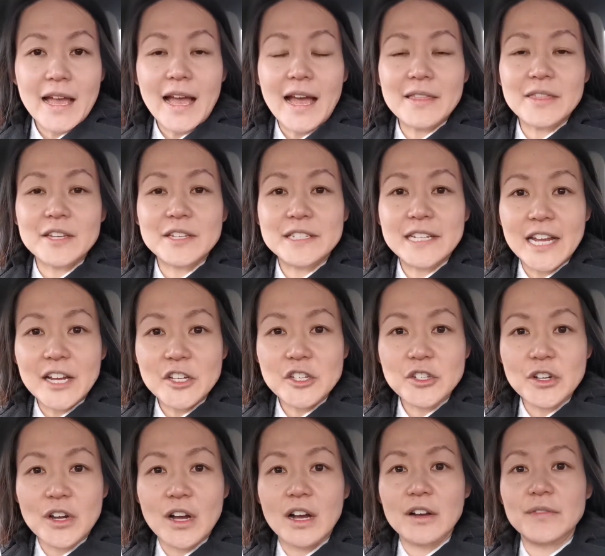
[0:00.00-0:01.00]
And the
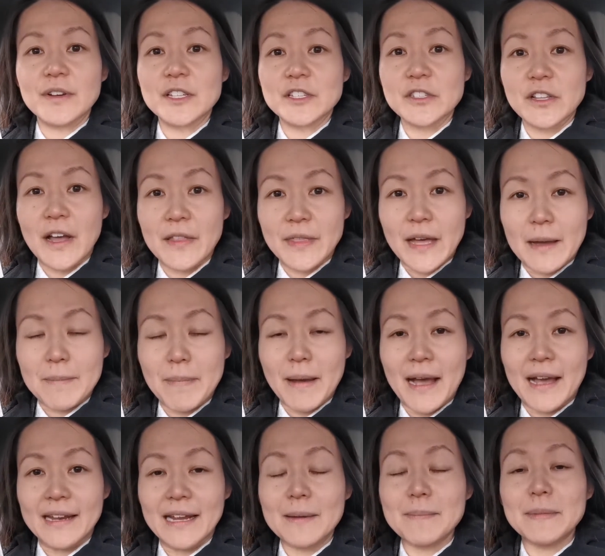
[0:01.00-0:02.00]
danger of it's not that
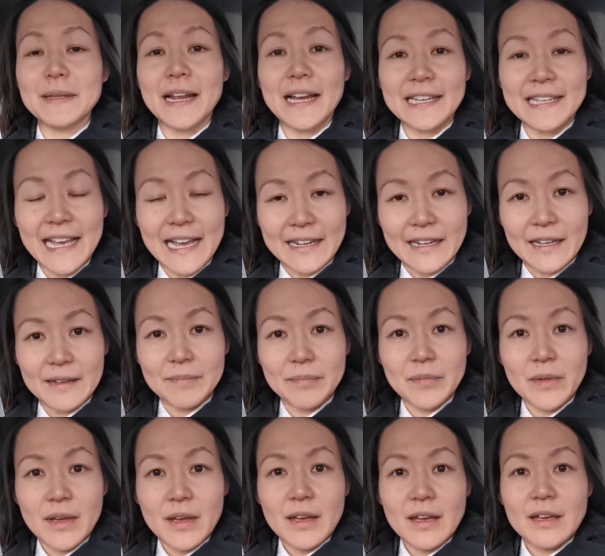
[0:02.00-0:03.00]
bad, I mean, I get it.
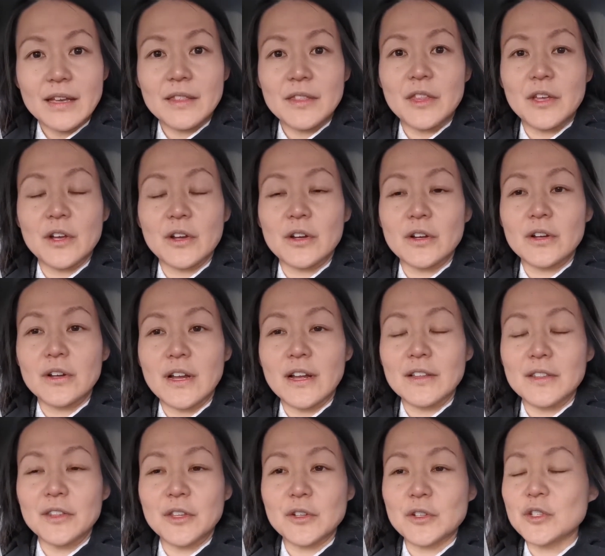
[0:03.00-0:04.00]

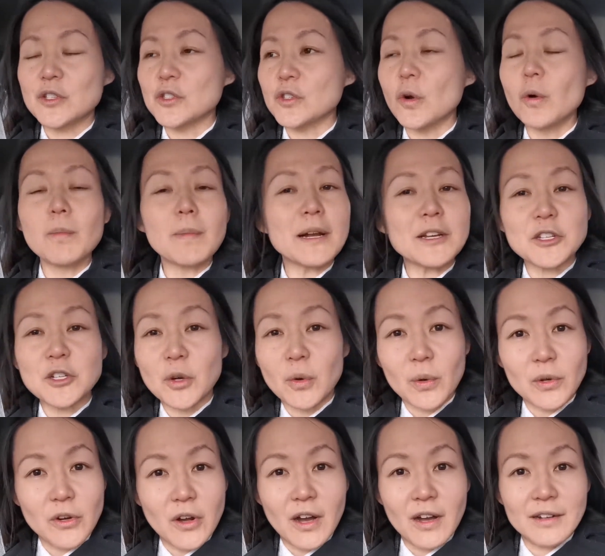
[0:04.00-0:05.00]
There's so much
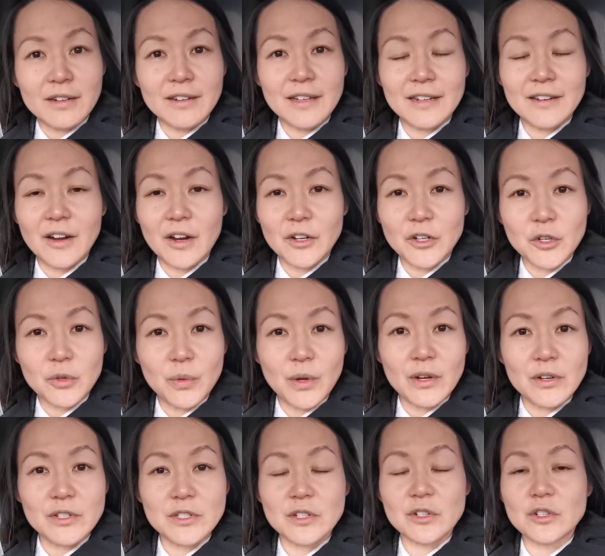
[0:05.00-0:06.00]
going on in our
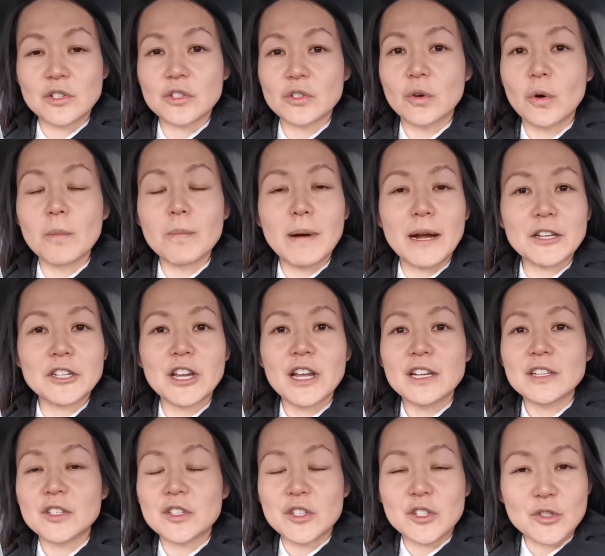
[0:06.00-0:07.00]
careers. There's so much
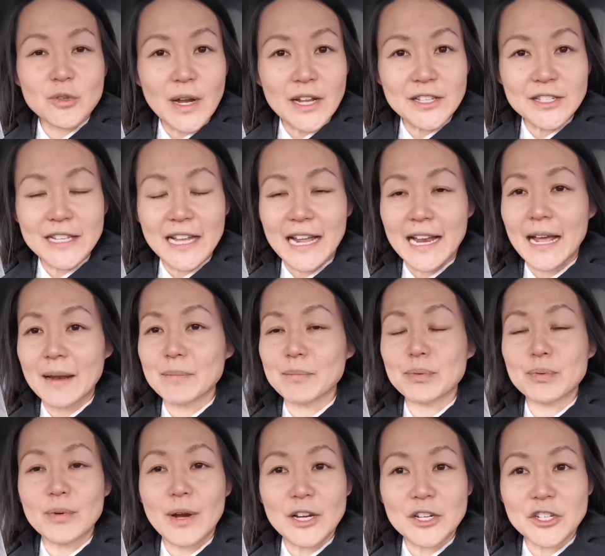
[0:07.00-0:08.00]
stress and
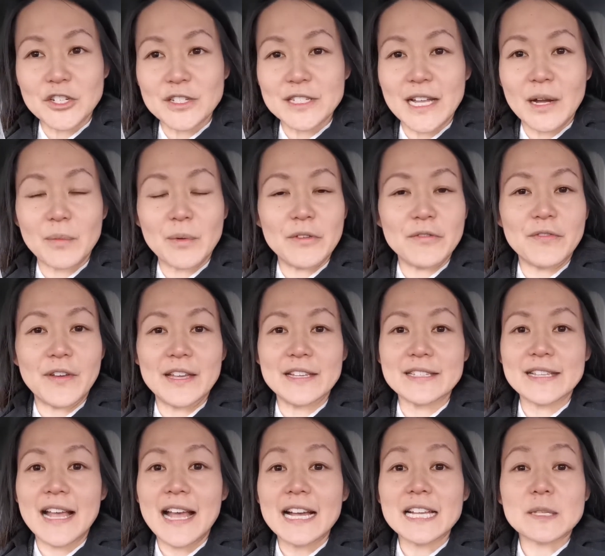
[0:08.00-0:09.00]
pressures that we
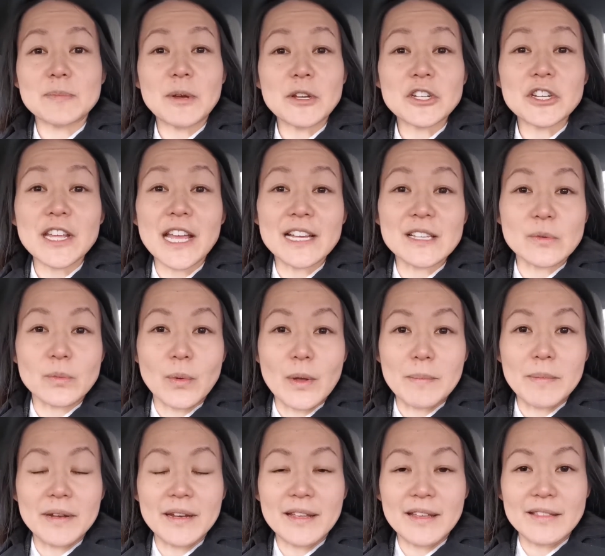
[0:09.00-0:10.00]
face, especially as
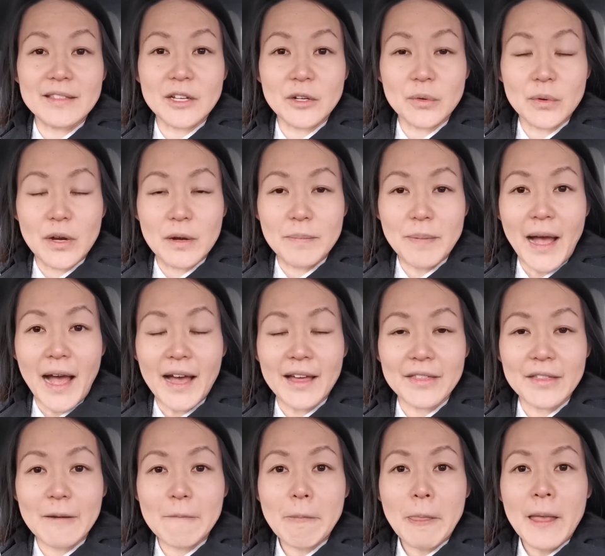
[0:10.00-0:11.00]
women in the career
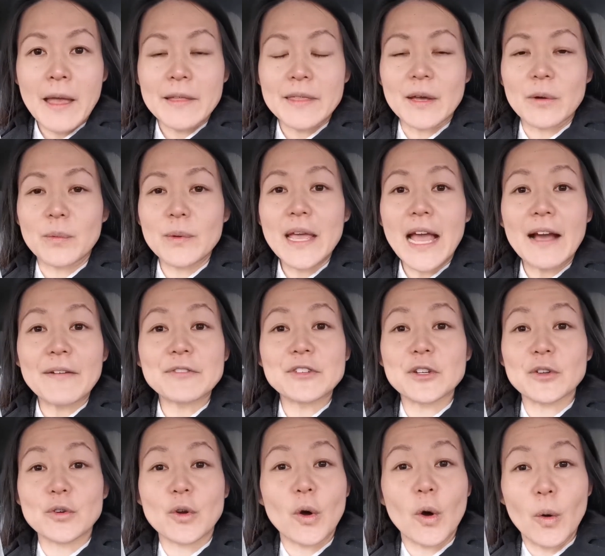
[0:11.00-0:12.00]
path, that we have
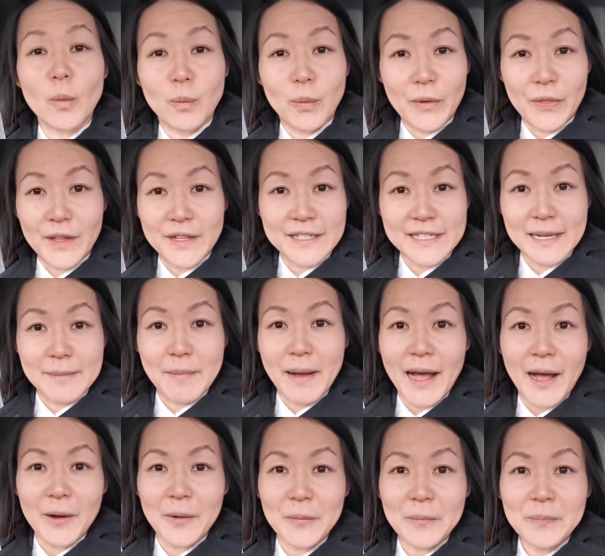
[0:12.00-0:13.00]
to cope with it
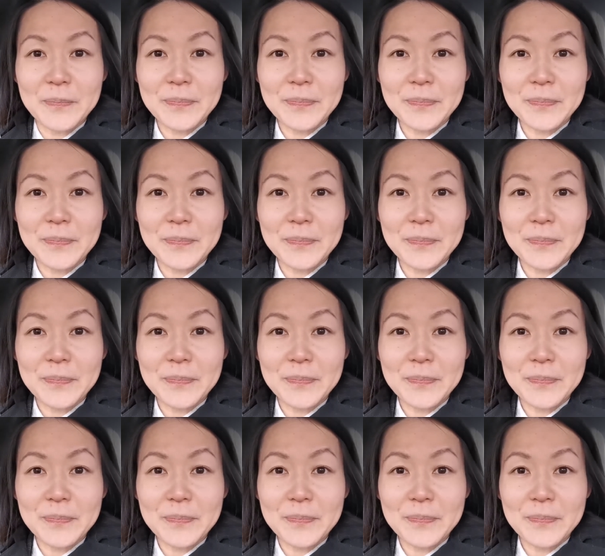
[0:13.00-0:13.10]
somehow.